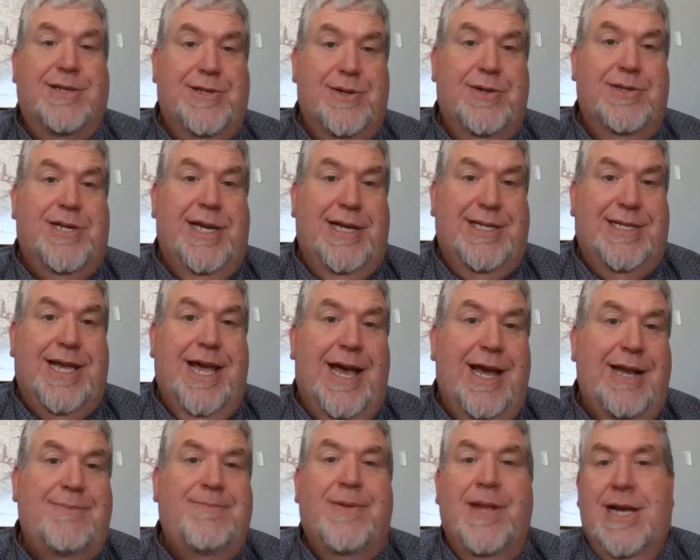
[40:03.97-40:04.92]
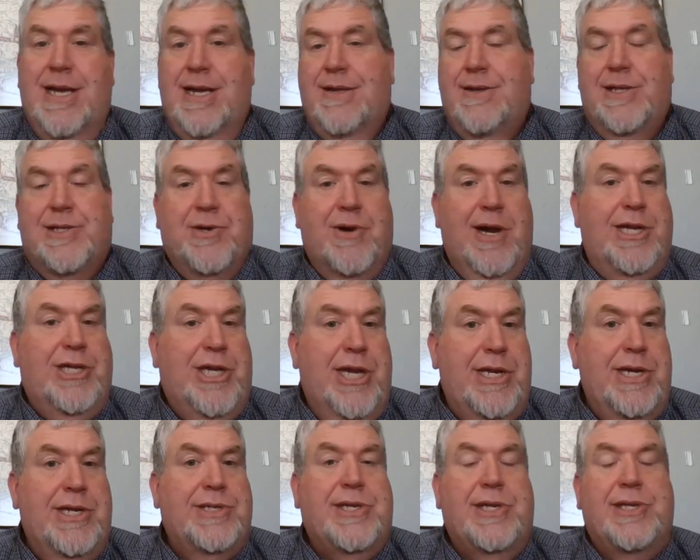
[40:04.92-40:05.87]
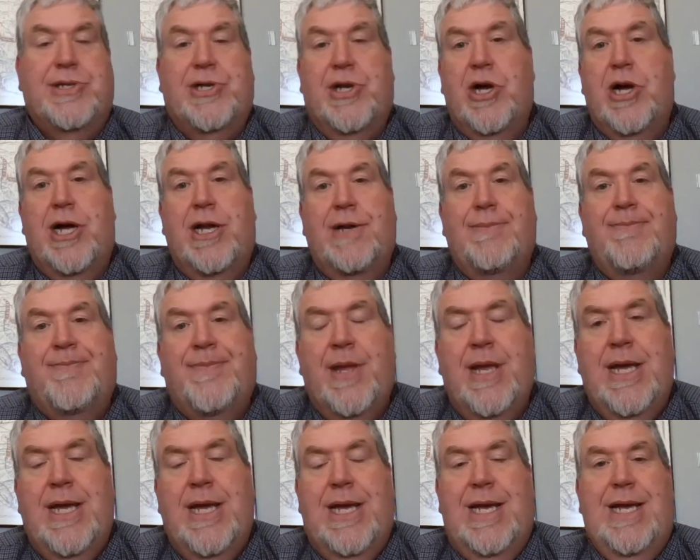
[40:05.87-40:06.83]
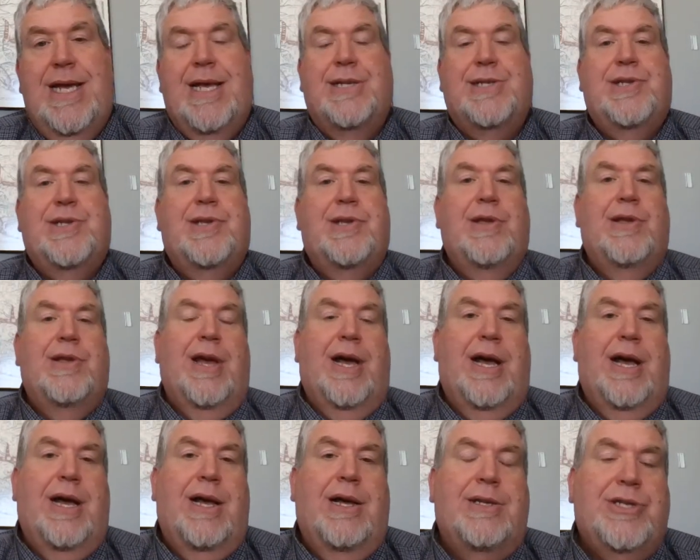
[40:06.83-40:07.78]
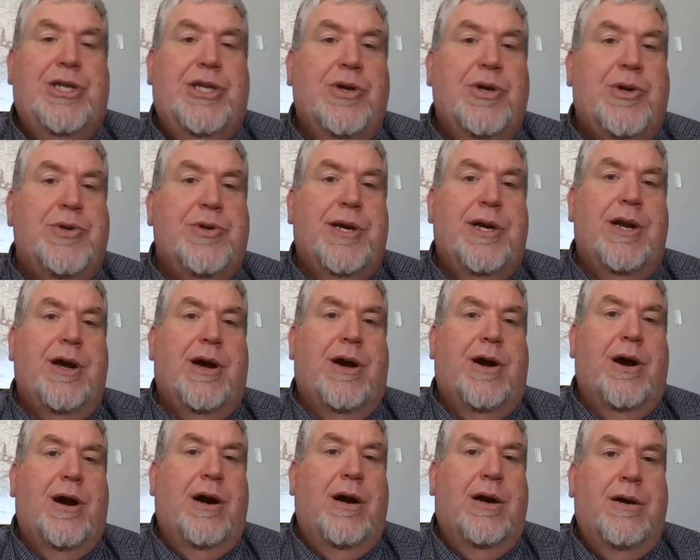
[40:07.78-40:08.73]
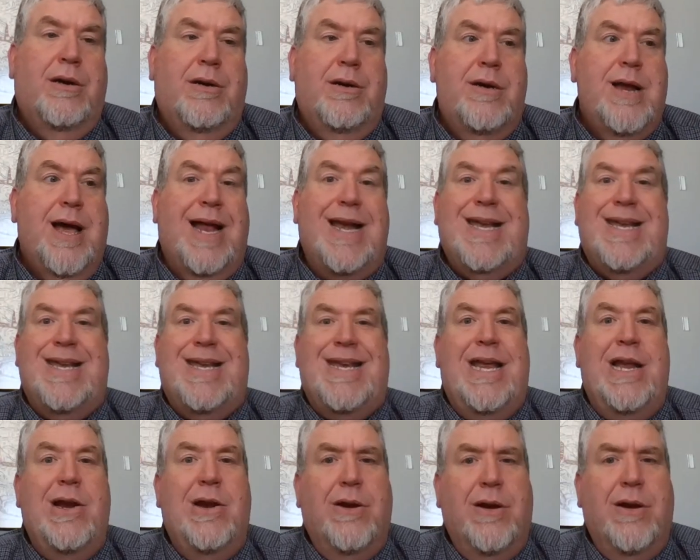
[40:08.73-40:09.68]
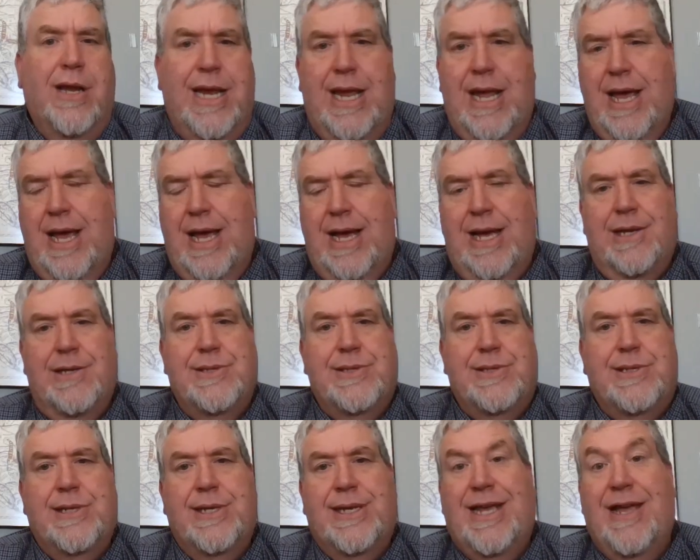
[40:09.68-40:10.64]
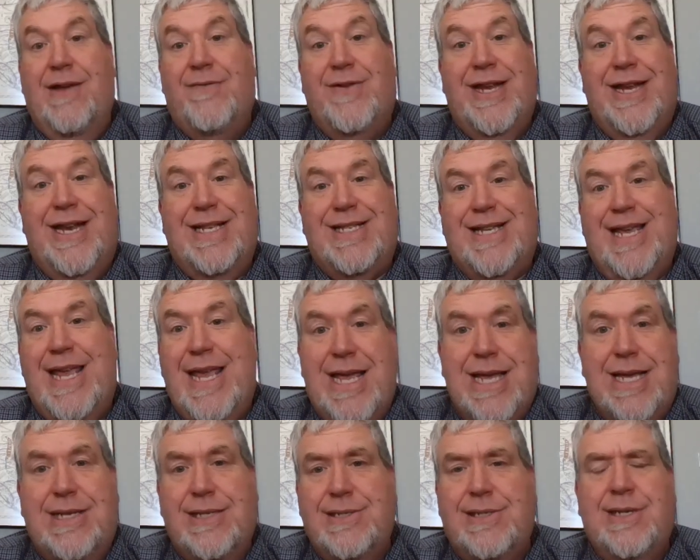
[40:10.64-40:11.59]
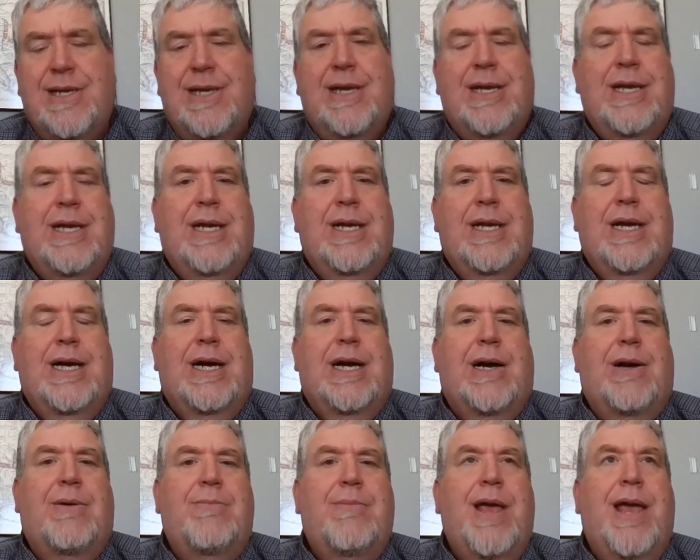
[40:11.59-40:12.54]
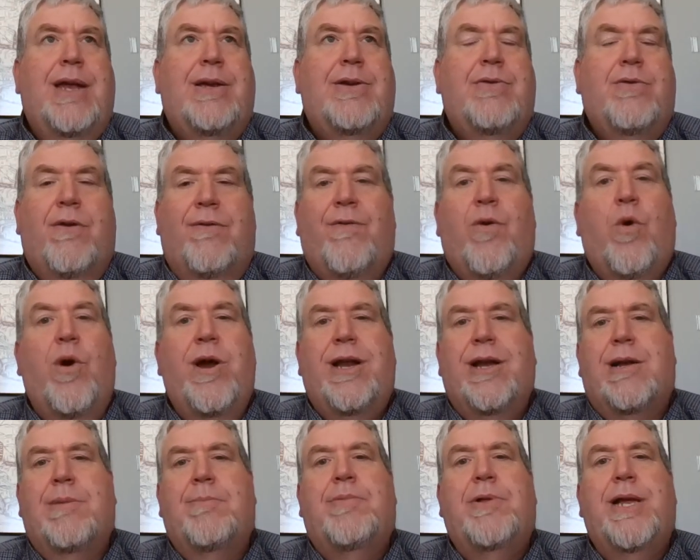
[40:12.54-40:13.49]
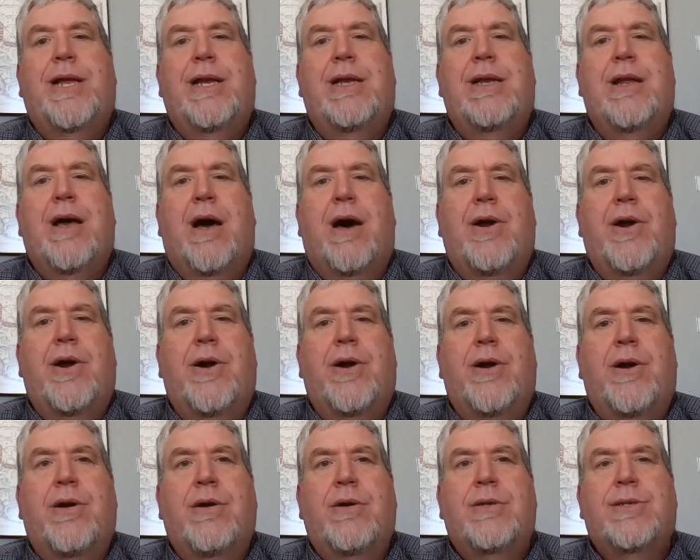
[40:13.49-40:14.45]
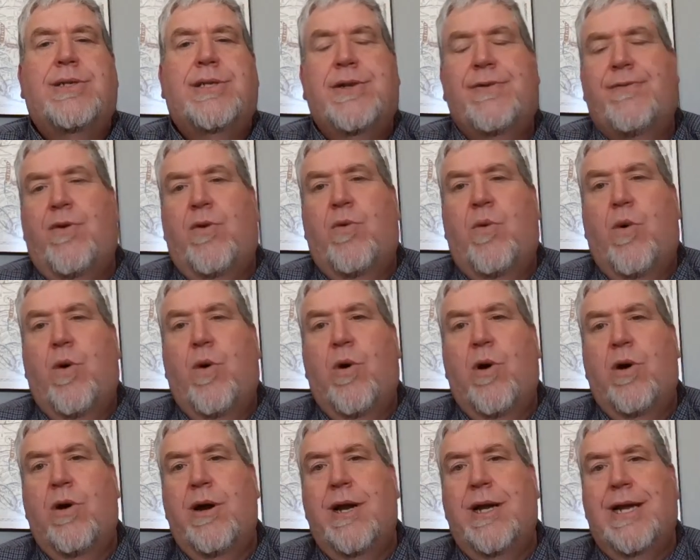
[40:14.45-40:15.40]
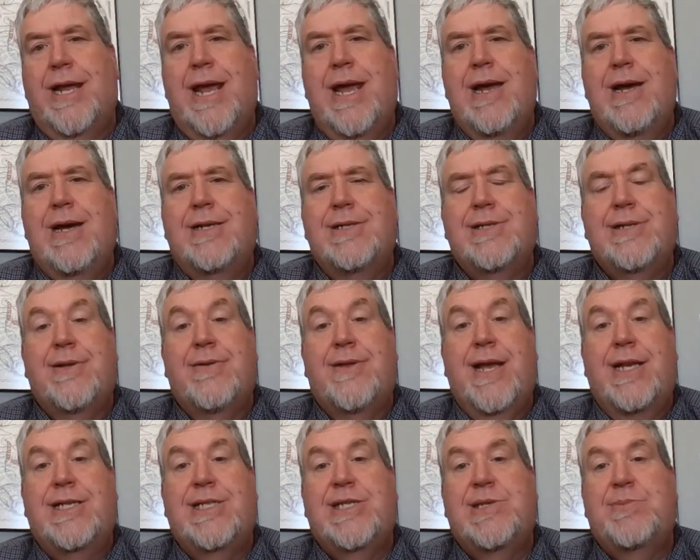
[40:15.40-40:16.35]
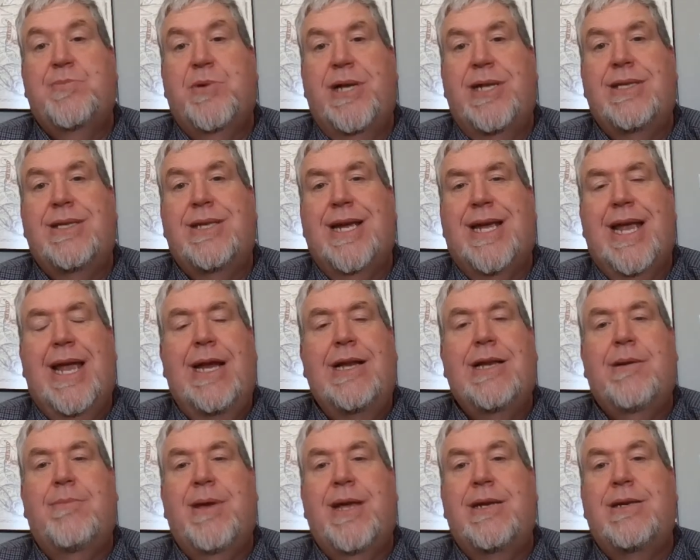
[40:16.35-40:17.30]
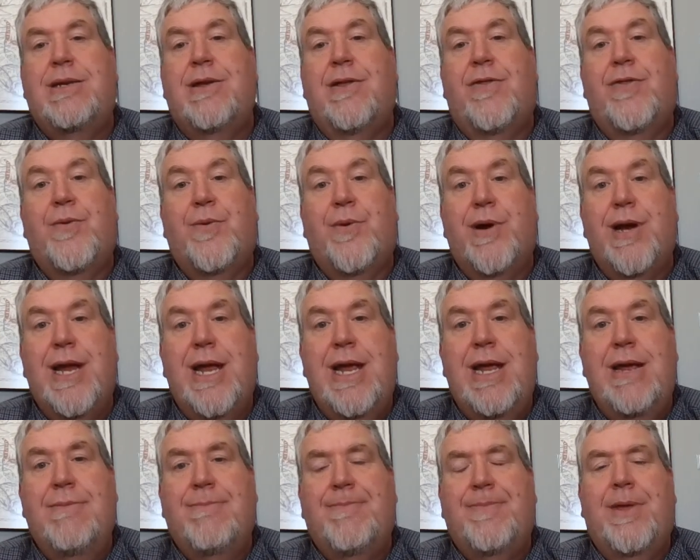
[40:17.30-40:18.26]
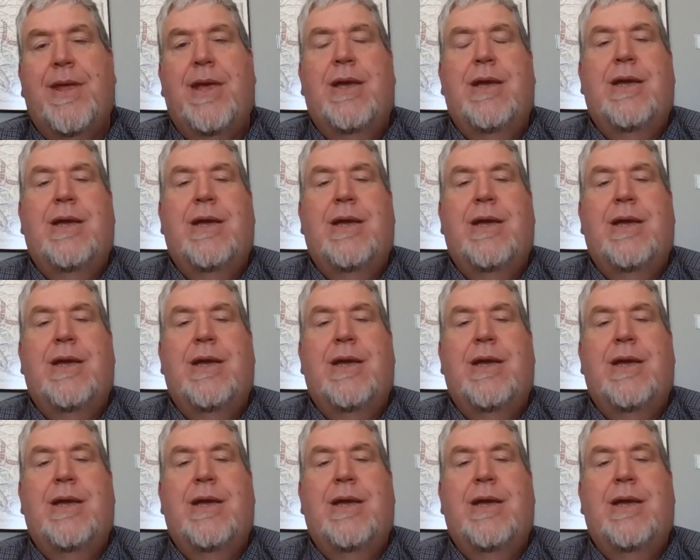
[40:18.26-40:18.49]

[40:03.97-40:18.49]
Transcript: As soon as he's dead, this great genius is gone. His children are not nearly as gifted as he is. And to avoid a complete and utter civil war and chaos, they split the kingdom into three.